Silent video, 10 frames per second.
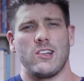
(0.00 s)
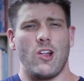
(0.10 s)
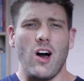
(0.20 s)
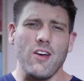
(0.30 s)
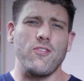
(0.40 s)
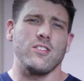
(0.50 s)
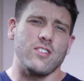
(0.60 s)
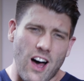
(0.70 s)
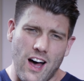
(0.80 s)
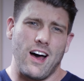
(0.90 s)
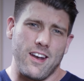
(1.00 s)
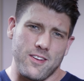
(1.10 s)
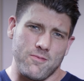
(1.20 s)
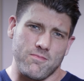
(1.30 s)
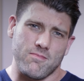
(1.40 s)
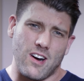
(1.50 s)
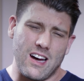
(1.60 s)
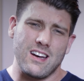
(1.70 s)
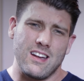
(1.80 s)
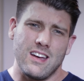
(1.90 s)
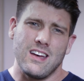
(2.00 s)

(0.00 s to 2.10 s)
life is hard, right?